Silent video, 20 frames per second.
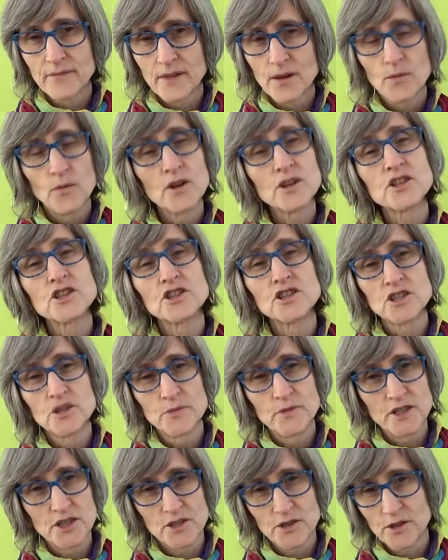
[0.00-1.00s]
What should you
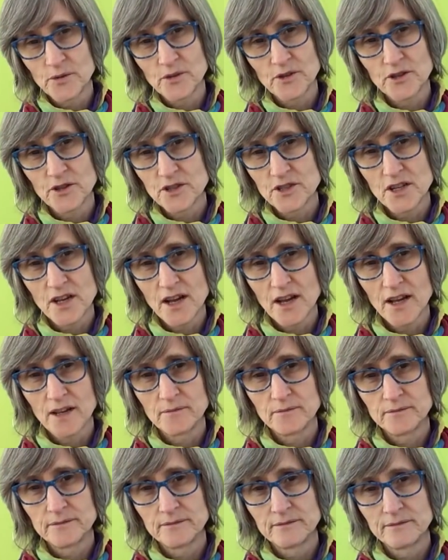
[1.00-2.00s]
be doing with your
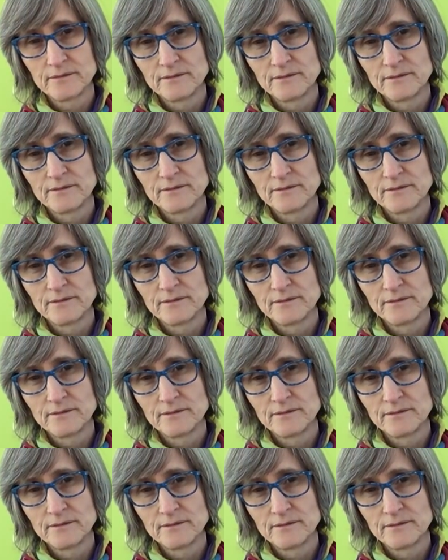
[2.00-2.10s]
time?